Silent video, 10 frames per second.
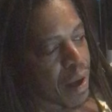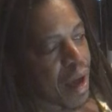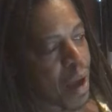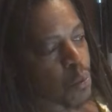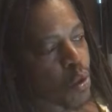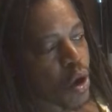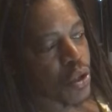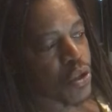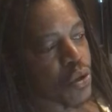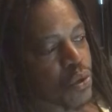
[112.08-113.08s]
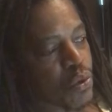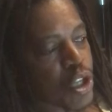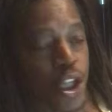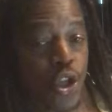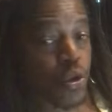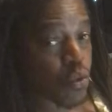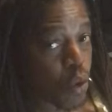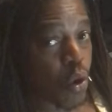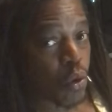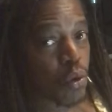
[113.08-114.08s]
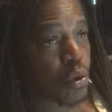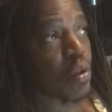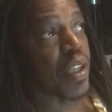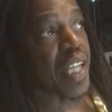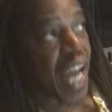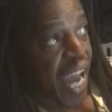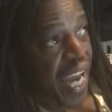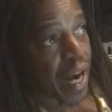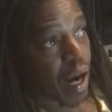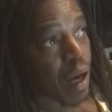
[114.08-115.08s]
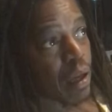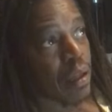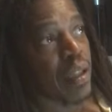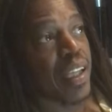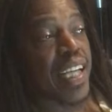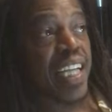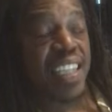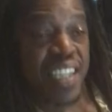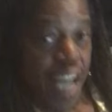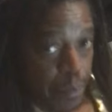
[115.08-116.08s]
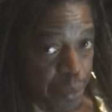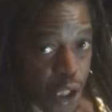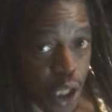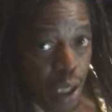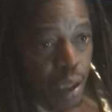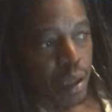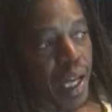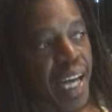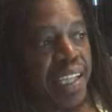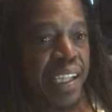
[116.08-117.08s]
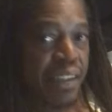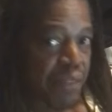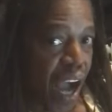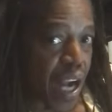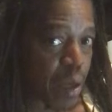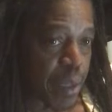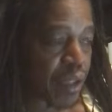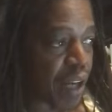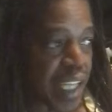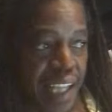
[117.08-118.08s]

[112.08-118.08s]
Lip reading: I want to control the air, its temperature, and the environment, right?